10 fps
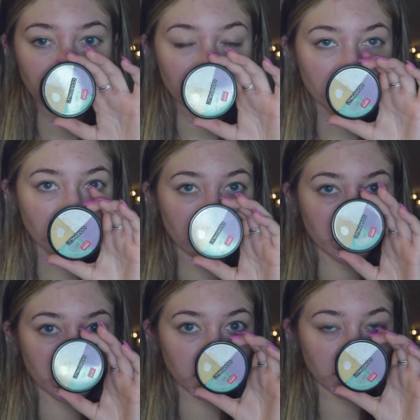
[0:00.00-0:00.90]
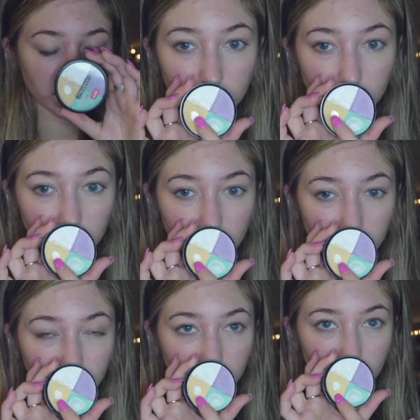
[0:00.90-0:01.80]
Next, I use a color
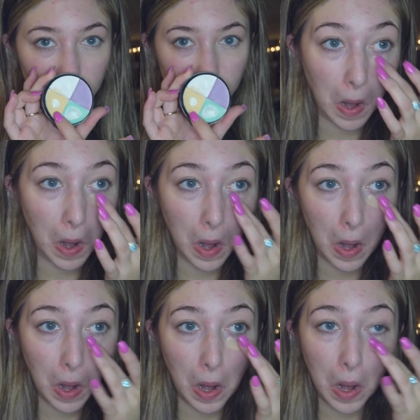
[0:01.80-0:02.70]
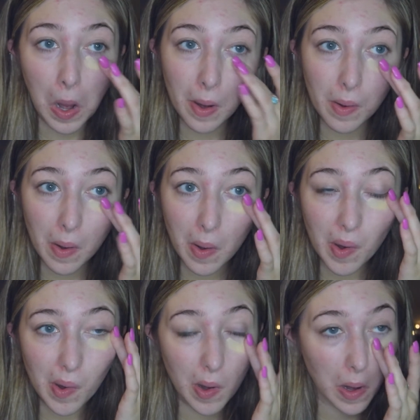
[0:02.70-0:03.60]
correcting palette. This one is from Wet n
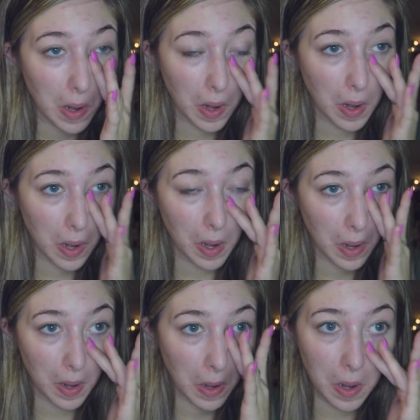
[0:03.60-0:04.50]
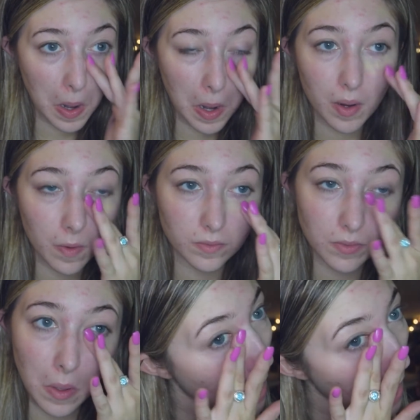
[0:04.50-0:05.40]
Wild. I use the yellow in the palette to
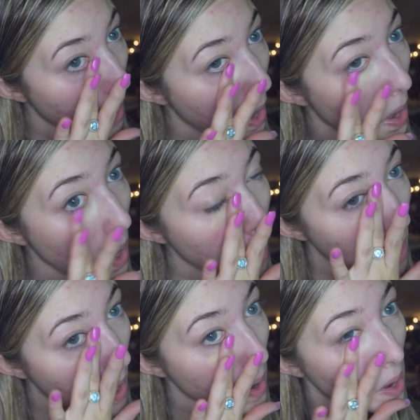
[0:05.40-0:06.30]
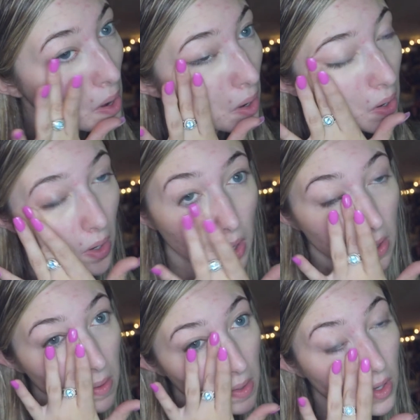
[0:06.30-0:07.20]
correct the purple dark circles under
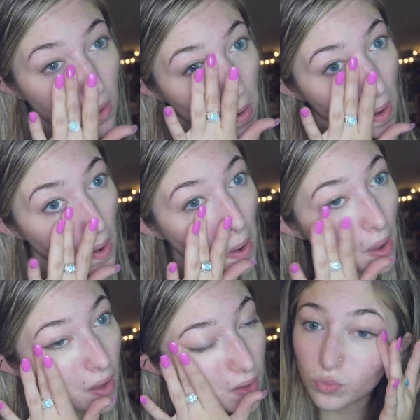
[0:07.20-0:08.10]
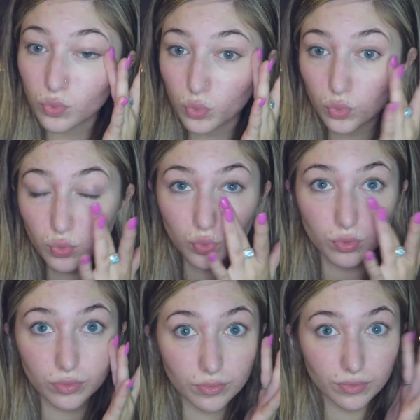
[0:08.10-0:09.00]
my eyes because the yellow
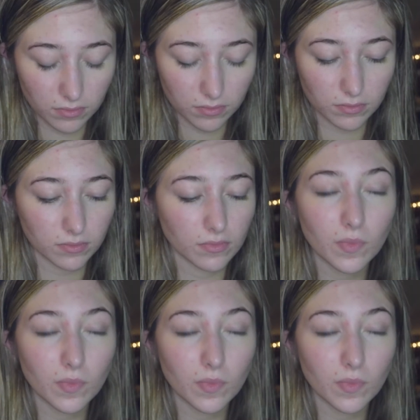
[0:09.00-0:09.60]
corrects the purple.